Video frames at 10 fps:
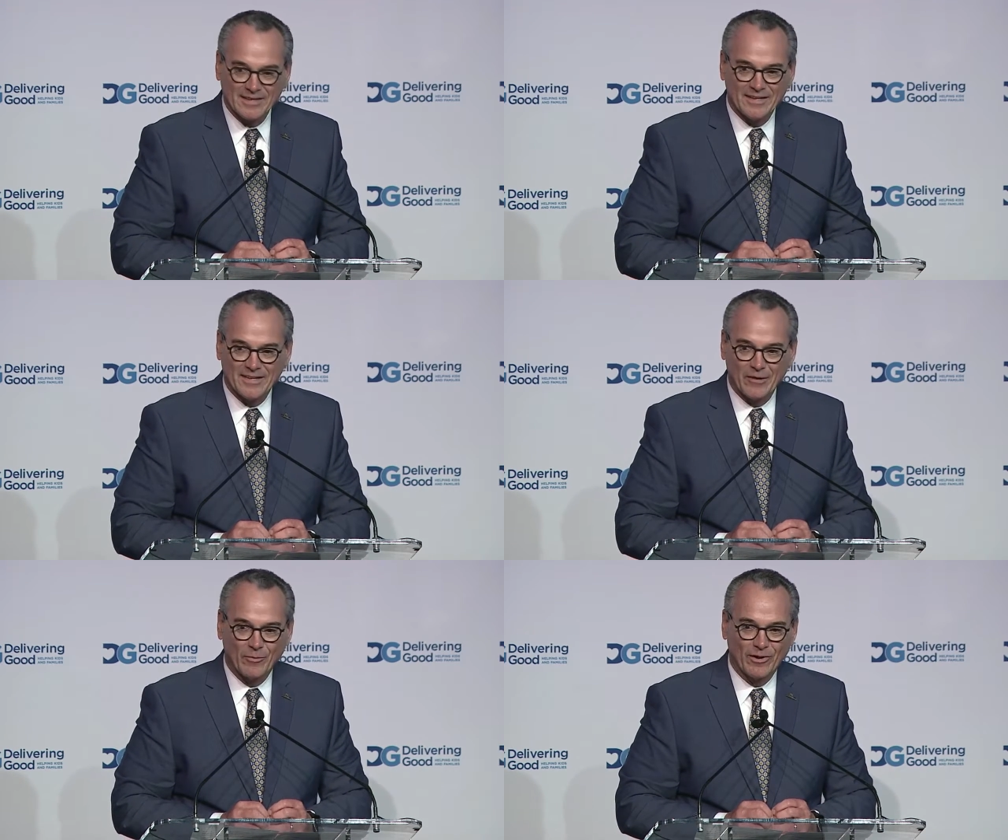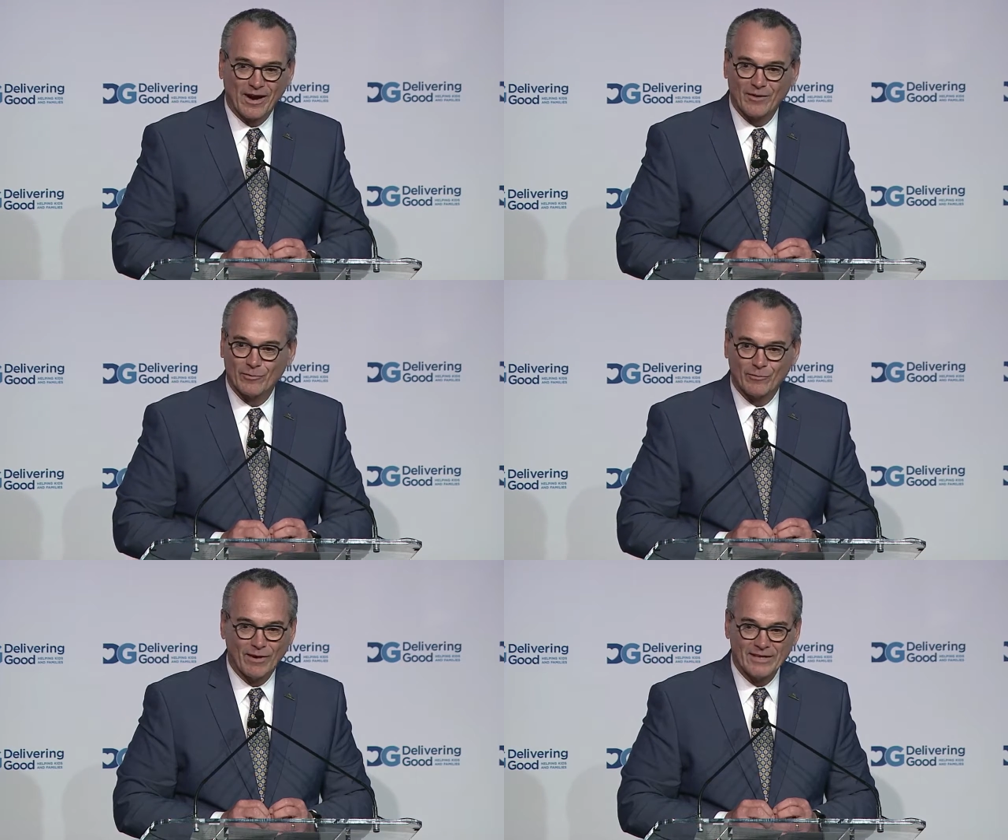They were
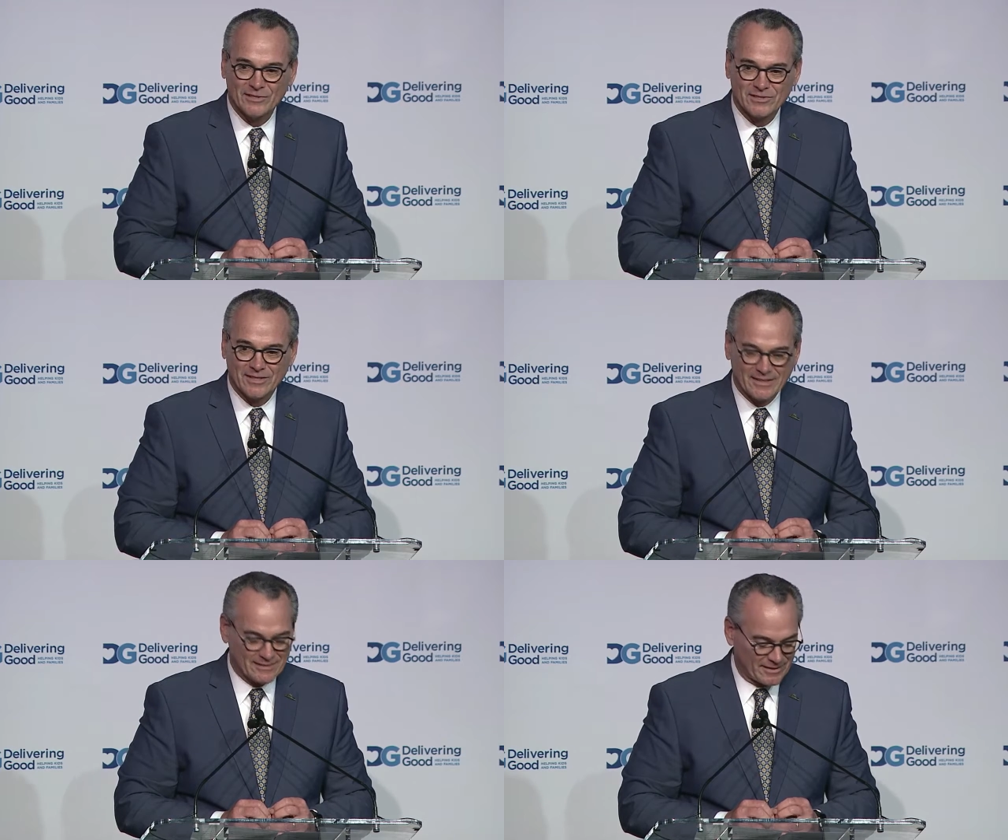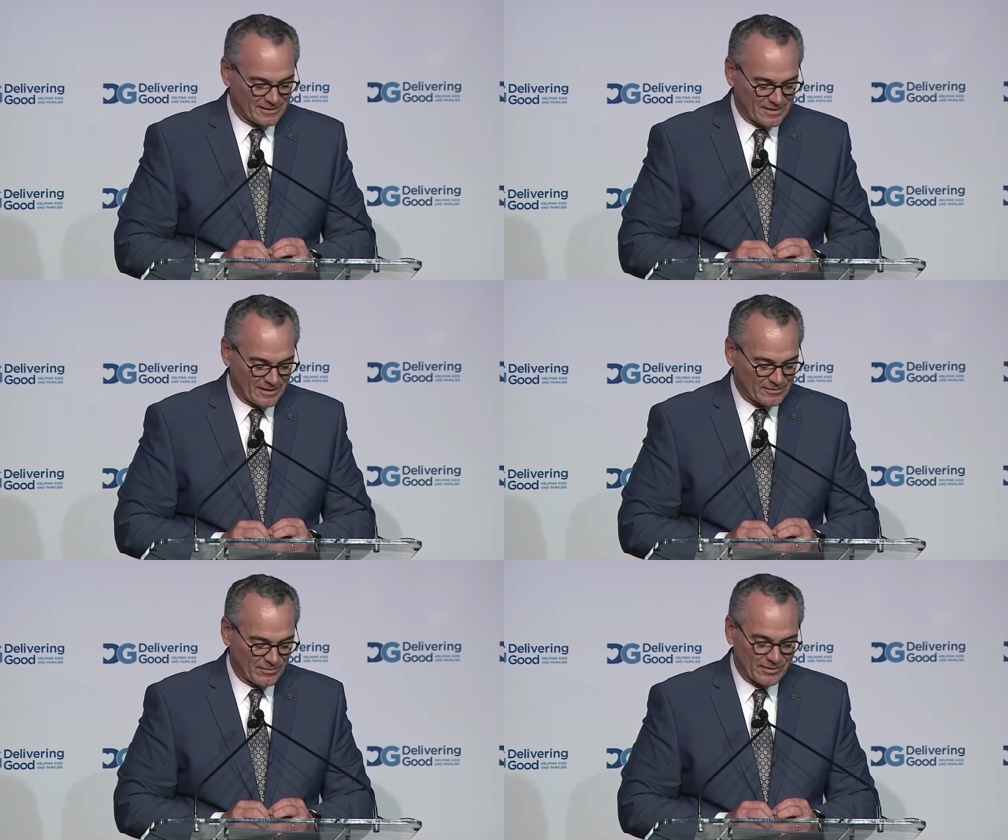outrageously
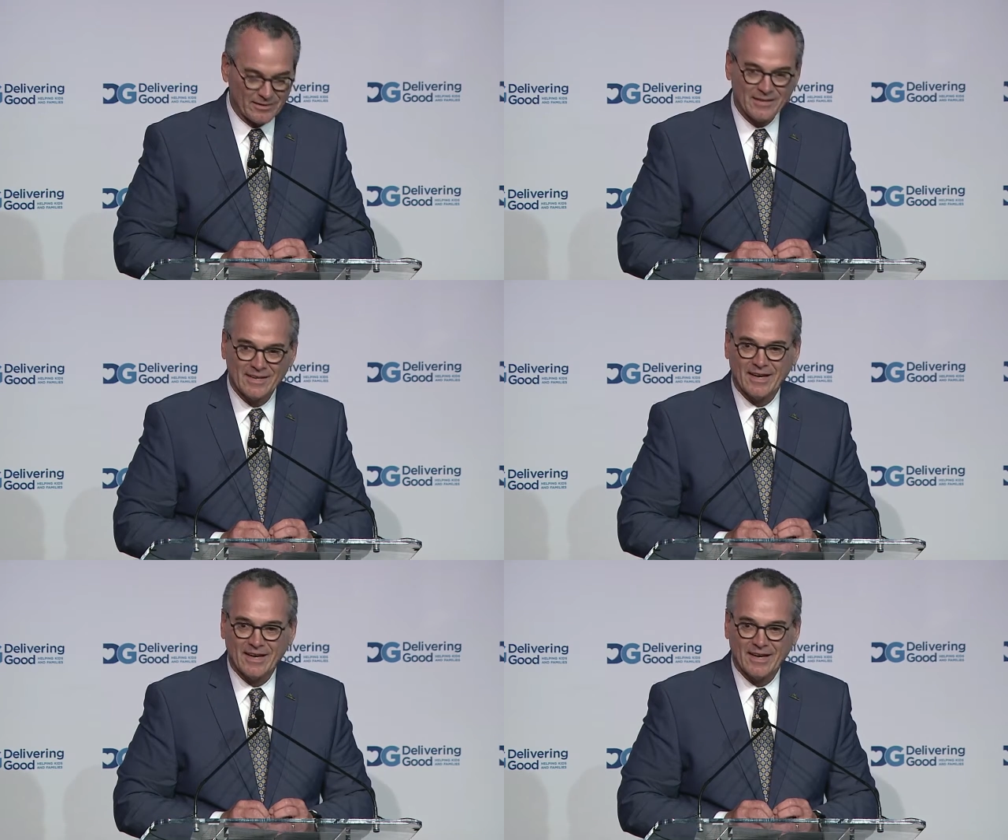successful